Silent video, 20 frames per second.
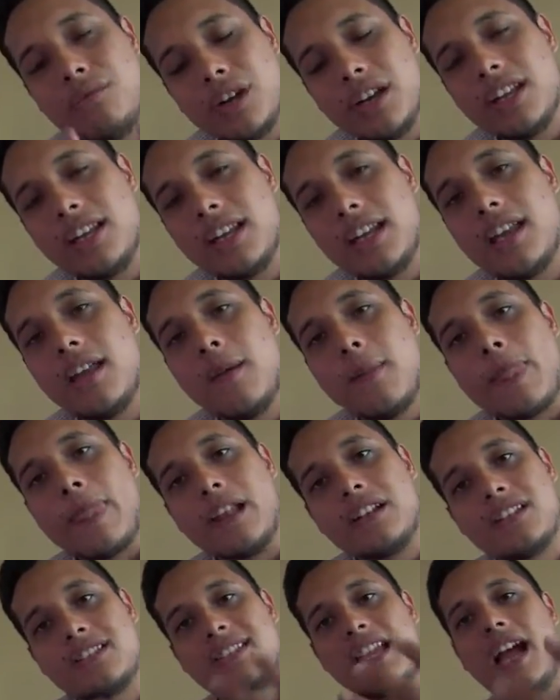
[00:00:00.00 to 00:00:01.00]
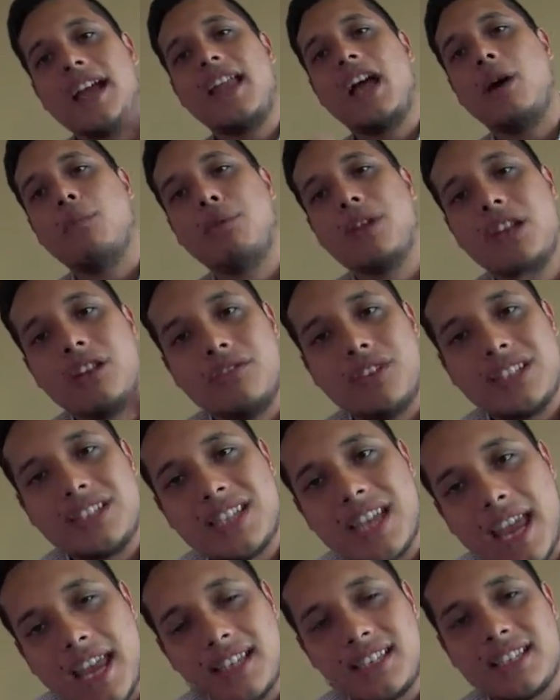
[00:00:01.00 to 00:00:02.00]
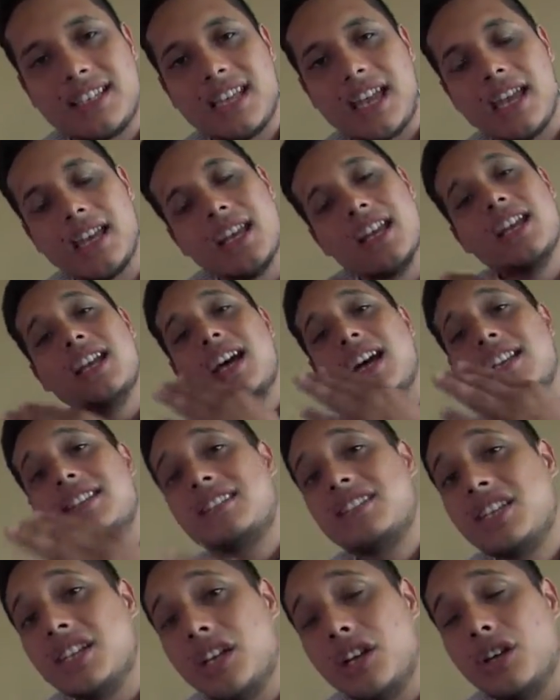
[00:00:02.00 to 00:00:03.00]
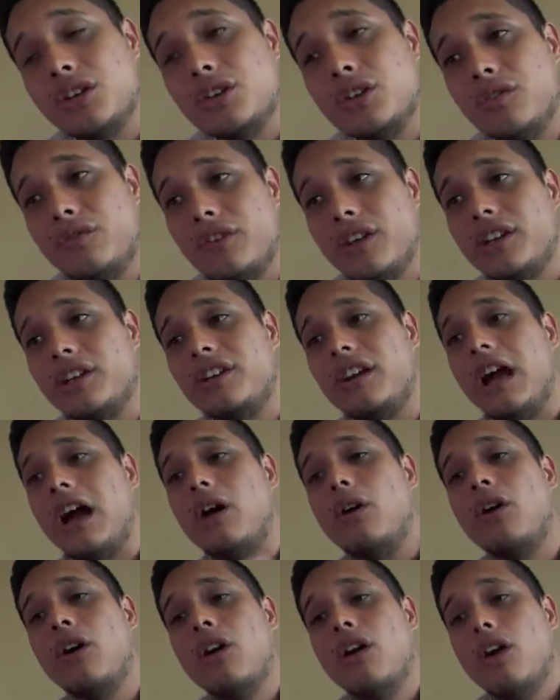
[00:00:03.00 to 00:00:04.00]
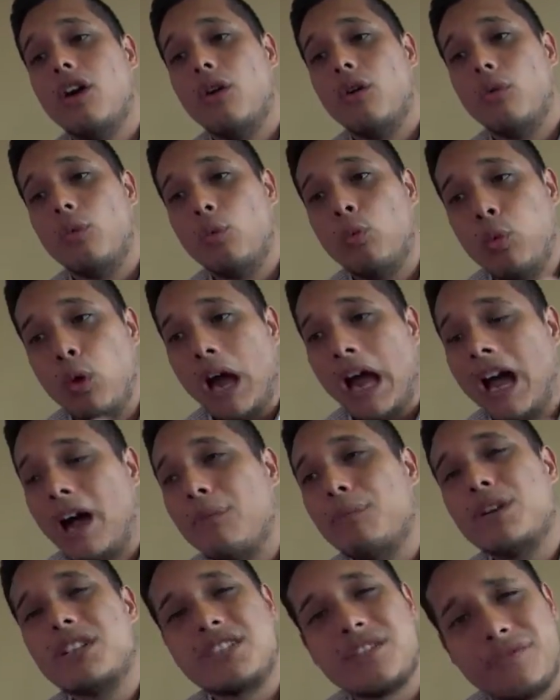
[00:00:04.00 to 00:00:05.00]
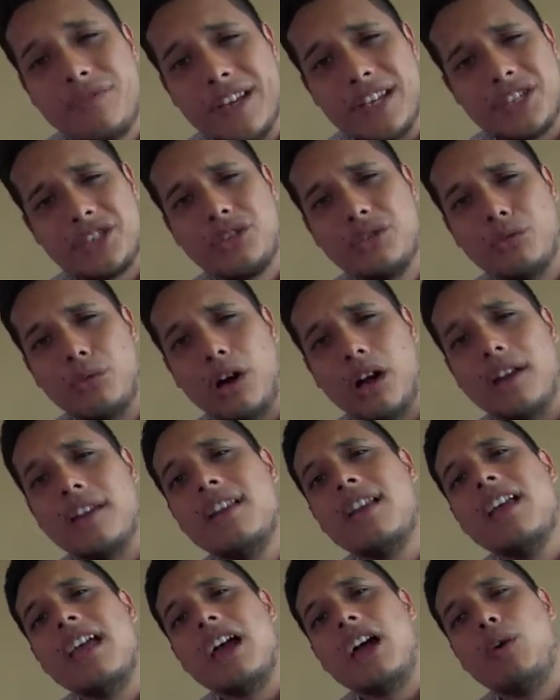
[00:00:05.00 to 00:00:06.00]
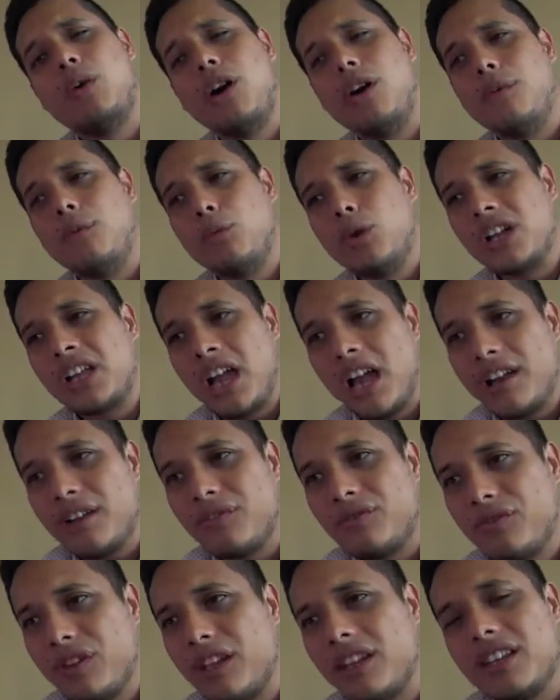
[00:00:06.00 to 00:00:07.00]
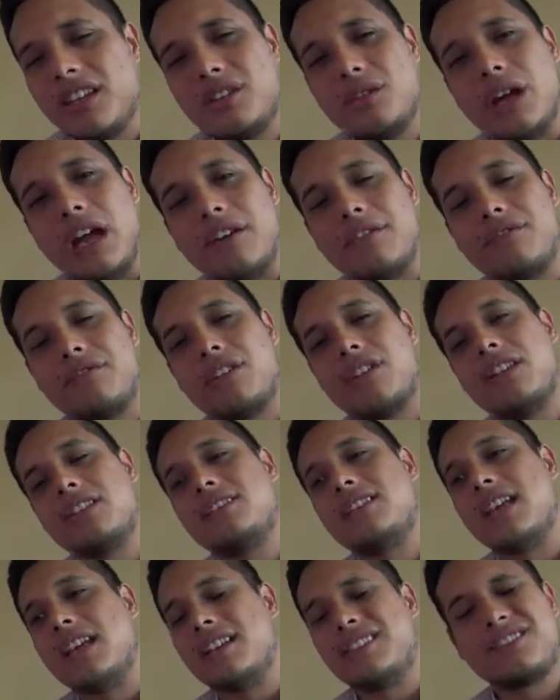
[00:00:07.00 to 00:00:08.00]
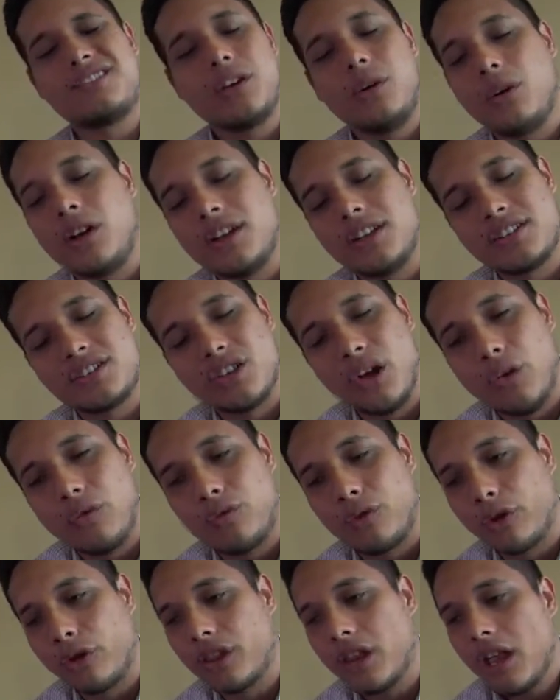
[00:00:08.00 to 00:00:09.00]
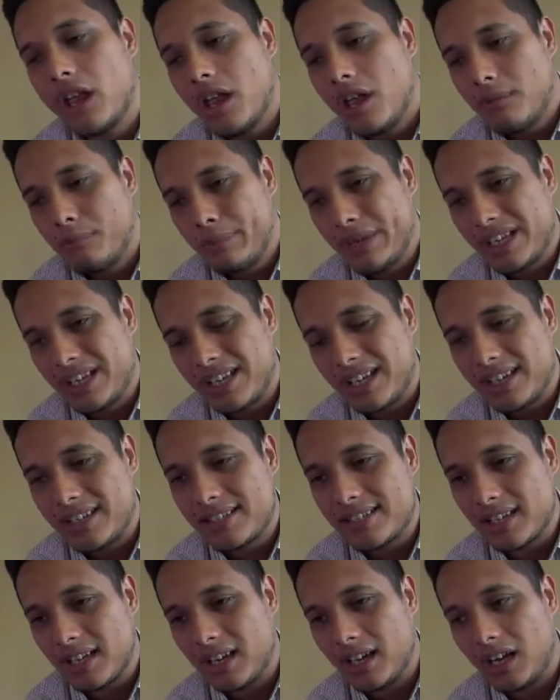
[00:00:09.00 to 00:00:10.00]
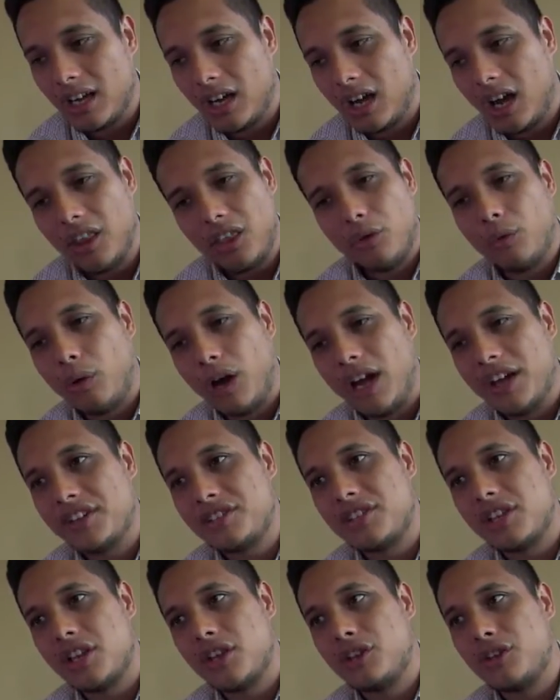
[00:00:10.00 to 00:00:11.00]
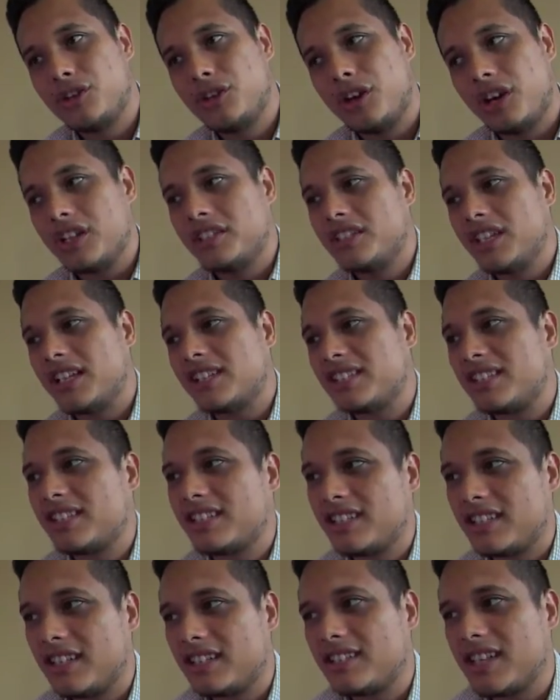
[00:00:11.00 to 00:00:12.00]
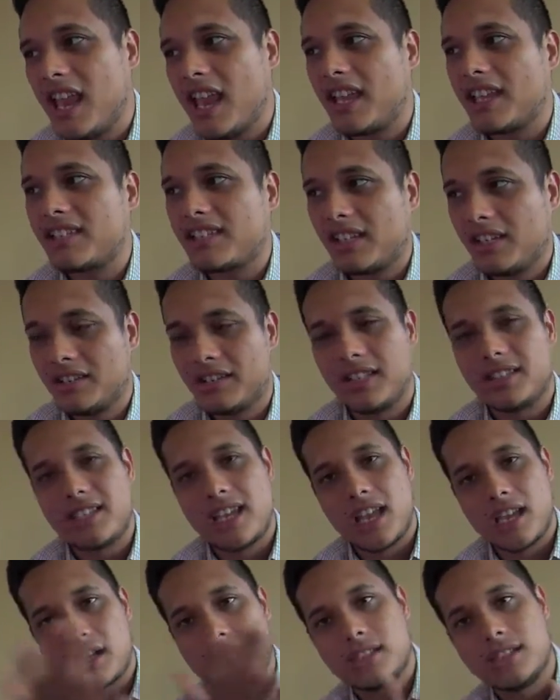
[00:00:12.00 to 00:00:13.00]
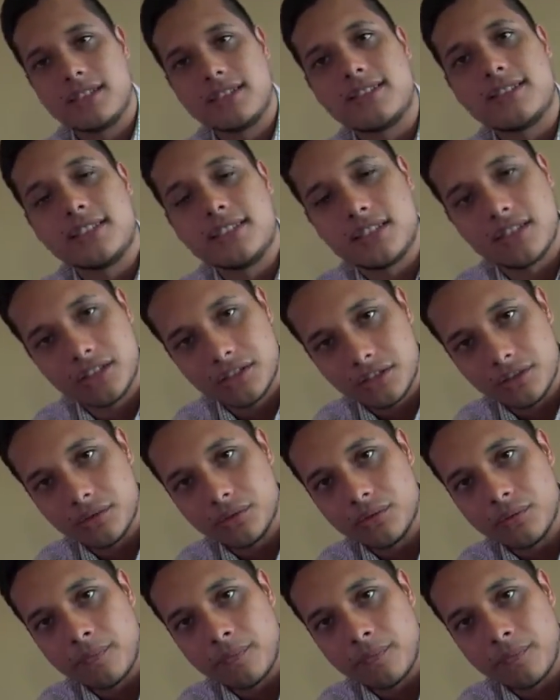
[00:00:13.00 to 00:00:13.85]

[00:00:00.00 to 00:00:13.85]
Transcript: really decide how big of a tank to get until you figure out how much fish you want. Well, what kind of feeling you have in front of the tank, and so on and so forth. Because otherwise, you're adjusting to the tank instead of the tank adjusting to you.